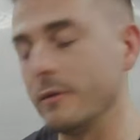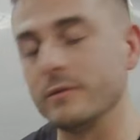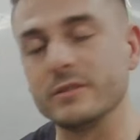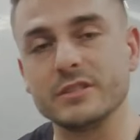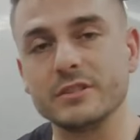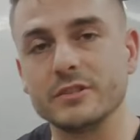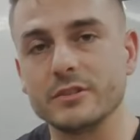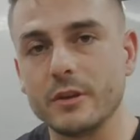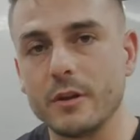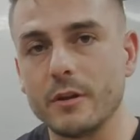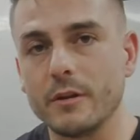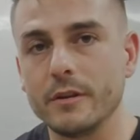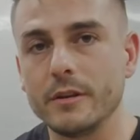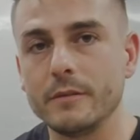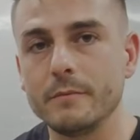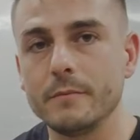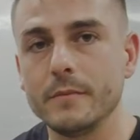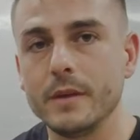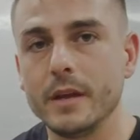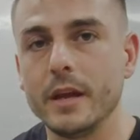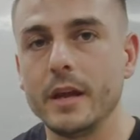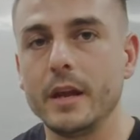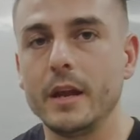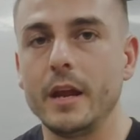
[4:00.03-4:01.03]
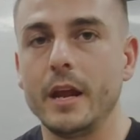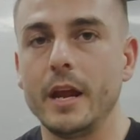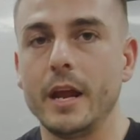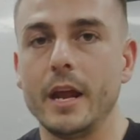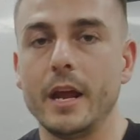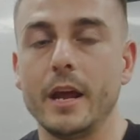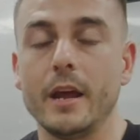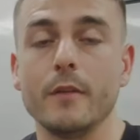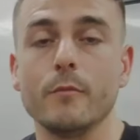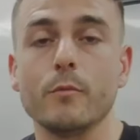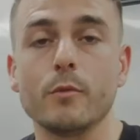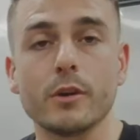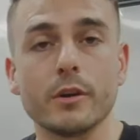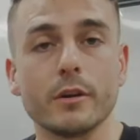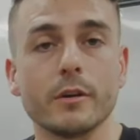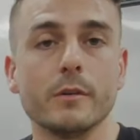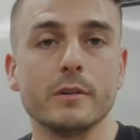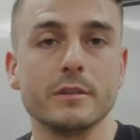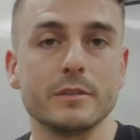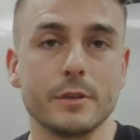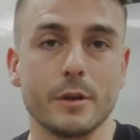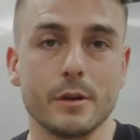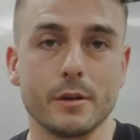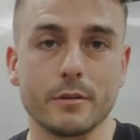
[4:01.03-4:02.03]
I was installing them, and we're going to go
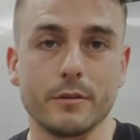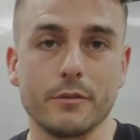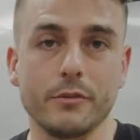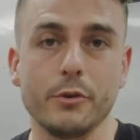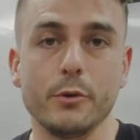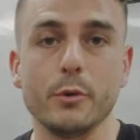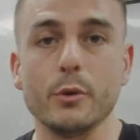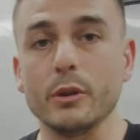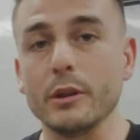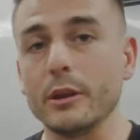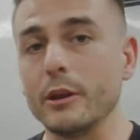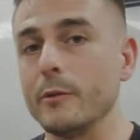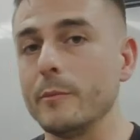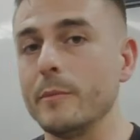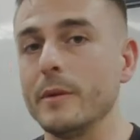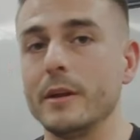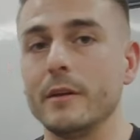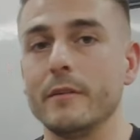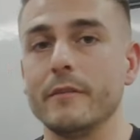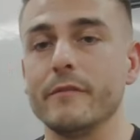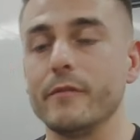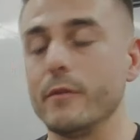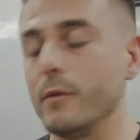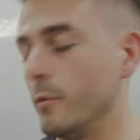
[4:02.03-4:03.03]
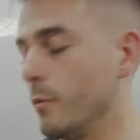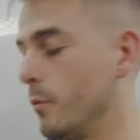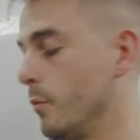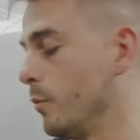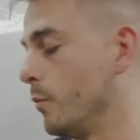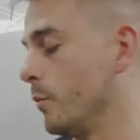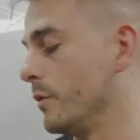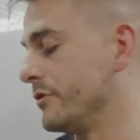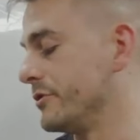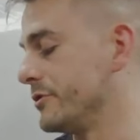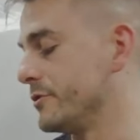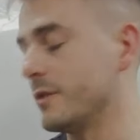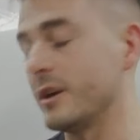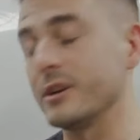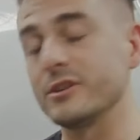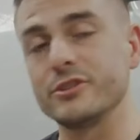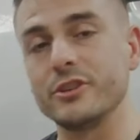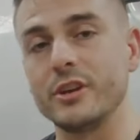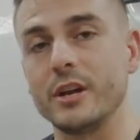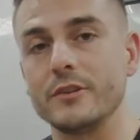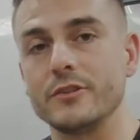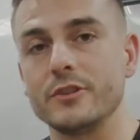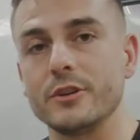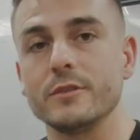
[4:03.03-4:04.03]
and talk through a little bit of which
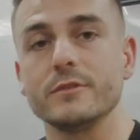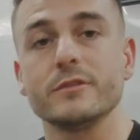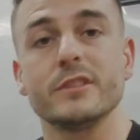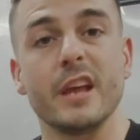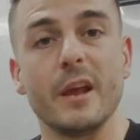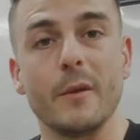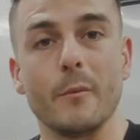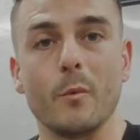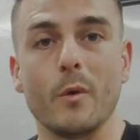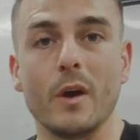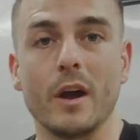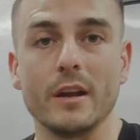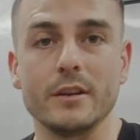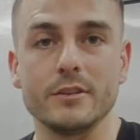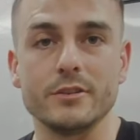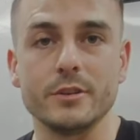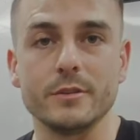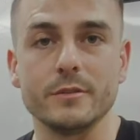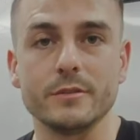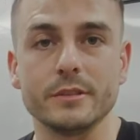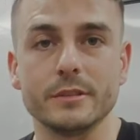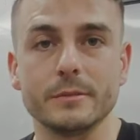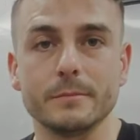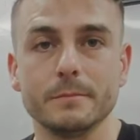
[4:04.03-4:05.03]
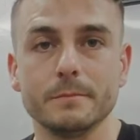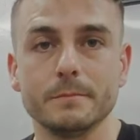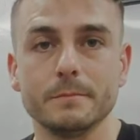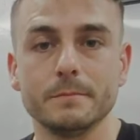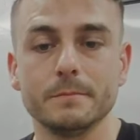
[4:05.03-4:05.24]
direction I chose and why I chose it.